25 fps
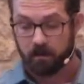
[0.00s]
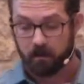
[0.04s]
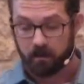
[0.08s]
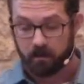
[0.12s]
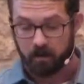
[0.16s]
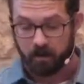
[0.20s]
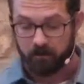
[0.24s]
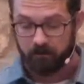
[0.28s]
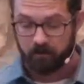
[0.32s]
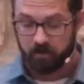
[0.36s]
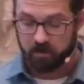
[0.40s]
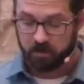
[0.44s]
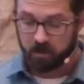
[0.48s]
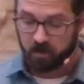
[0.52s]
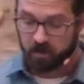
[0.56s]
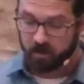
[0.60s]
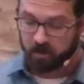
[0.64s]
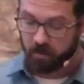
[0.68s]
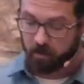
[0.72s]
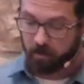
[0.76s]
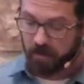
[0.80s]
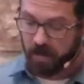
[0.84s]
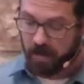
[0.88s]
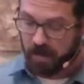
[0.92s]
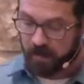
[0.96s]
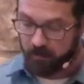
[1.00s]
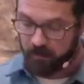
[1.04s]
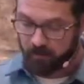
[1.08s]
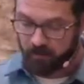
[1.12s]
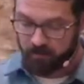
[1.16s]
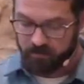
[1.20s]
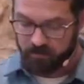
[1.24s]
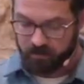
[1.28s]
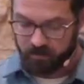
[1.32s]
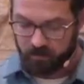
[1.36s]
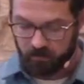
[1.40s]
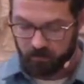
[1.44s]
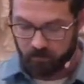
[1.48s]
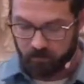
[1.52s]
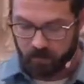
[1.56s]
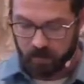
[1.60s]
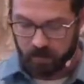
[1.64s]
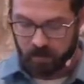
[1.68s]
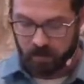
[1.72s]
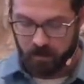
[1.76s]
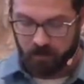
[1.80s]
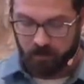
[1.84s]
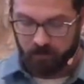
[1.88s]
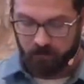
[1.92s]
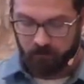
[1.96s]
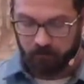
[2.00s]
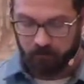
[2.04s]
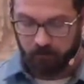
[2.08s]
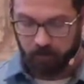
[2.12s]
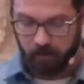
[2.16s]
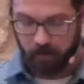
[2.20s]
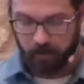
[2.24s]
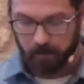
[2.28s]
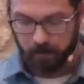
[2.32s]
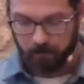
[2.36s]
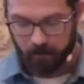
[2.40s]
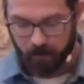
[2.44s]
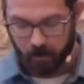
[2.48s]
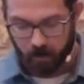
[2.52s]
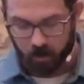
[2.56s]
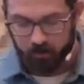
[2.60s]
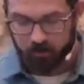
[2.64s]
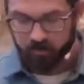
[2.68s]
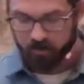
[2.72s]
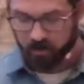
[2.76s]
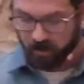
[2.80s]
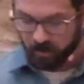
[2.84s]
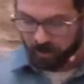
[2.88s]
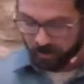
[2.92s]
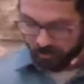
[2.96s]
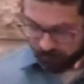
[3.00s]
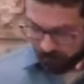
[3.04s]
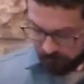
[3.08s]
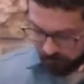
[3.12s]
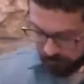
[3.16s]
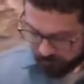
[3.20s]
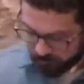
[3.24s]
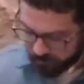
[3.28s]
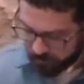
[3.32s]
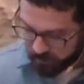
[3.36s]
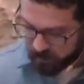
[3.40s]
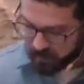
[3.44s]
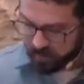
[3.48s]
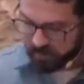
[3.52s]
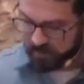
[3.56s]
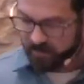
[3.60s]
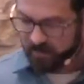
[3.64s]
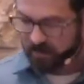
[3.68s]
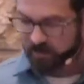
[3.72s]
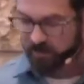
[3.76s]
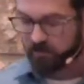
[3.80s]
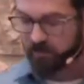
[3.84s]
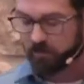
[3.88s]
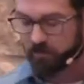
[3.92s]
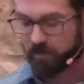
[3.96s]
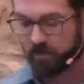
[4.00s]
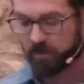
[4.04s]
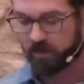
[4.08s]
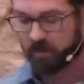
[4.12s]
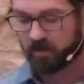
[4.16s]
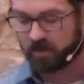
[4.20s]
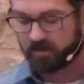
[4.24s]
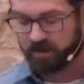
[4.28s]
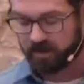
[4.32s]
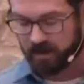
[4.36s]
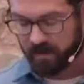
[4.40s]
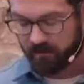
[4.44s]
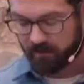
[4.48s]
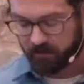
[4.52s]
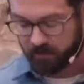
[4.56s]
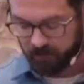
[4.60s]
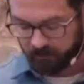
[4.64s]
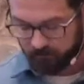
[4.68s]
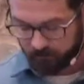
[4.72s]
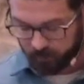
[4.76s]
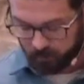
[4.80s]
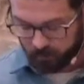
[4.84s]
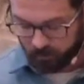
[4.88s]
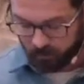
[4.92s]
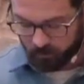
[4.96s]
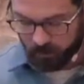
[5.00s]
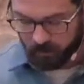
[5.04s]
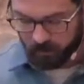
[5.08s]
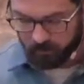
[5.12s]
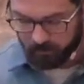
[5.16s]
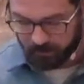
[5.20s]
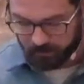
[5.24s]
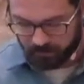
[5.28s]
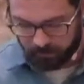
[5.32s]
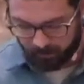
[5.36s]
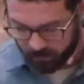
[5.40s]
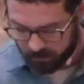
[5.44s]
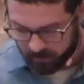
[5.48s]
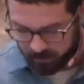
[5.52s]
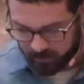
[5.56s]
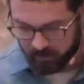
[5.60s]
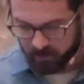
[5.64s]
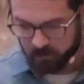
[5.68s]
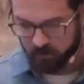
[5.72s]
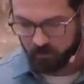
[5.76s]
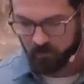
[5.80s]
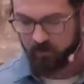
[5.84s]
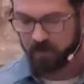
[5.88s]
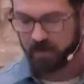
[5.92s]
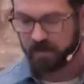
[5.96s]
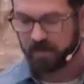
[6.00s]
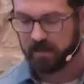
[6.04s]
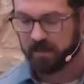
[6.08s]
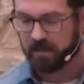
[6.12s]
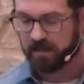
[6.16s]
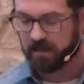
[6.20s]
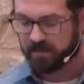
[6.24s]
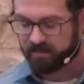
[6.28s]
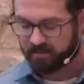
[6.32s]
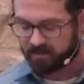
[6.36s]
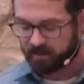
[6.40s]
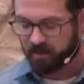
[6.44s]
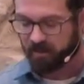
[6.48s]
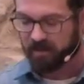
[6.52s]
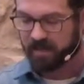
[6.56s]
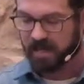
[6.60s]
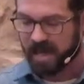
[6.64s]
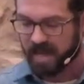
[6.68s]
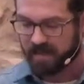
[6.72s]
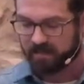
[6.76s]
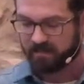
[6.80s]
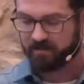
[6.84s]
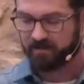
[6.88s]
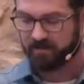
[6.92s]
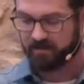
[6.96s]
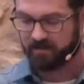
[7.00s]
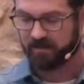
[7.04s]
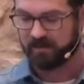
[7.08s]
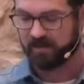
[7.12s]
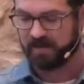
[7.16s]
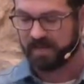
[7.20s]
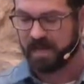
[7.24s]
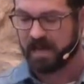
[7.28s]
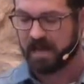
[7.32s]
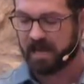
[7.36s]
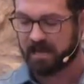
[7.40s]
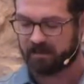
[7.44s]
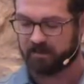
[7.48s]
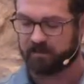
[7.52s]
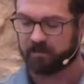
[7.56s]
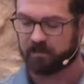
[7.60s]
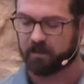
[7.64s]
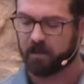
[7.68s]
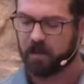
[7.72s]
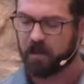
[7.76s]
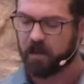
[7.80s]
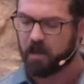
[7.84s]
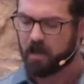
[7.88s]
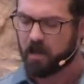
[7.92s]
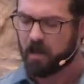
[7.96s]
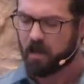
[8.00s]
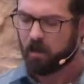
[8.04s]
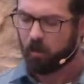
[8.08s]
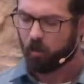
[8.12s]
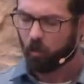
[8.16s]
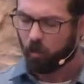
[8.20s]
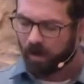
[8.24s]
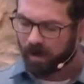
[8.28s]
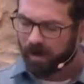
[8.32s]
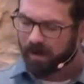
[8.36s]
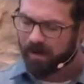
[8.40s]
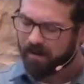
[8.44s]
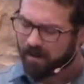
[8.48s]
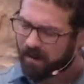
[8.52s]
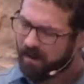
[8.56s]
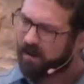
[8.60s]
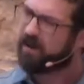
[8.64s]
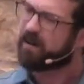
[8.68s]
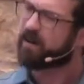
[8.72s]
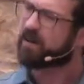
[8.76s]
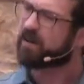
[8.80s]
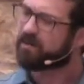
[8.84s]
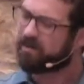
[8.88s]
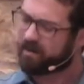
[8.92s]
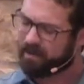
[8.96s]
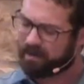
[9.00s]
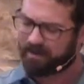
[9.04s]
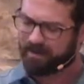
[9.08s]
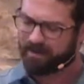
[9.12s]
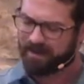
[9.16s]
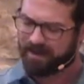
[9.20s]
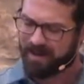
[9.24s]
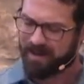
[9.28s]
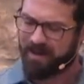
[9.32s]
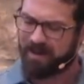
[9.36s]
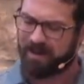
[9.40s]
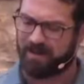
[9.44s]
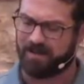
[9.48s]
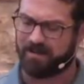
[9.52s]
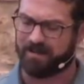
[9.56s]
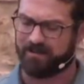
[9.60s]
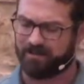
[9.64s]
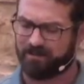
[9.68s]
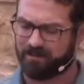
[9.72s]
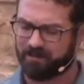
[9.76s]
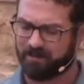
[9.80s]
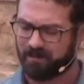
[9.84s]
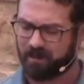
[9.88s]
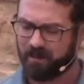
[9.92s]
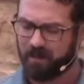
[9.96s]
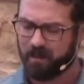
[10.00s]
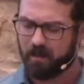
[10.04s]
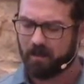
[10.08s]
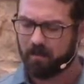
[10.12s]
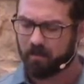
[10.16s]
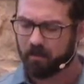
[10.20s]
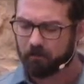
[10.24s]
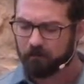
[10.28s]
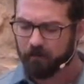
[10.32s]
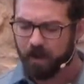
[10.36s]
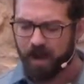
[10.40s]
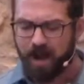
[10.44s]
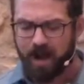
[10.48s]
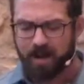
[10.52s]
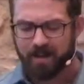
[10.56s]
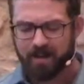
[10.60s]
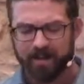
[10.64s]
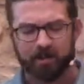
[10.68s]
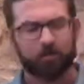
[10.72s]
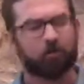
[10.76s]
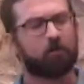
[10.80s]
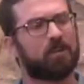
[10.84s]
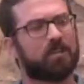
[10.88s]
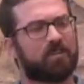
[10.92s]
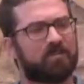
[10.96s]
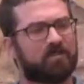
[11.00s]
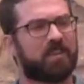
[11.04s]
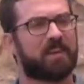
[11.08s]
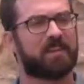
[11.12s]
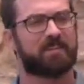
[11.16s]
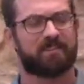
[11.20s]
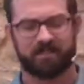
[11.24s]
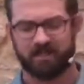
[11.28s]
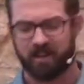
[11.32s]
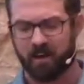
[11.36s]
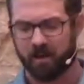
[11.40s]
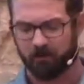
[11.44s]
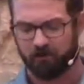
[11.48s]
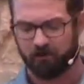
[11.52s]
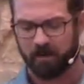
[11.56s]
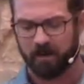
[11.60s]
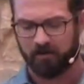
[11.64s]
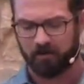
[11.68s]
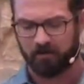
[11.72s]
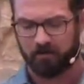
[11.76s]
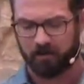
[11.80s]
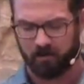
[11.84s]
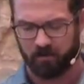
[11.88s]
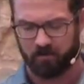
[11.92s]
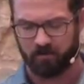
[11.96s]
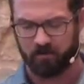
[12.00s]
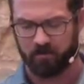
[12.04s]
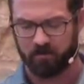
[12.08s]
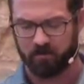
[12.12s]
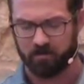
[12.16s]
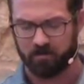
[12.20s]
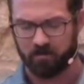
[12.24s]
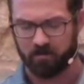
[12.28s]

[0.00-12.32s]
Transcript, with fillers: If you turn your Bibles to, uh, I'm sorry, in verse 36 through 37 of Deuteronomy 32, he, he sarcastically asked, Where are their gods, the rock in which they sought refuge?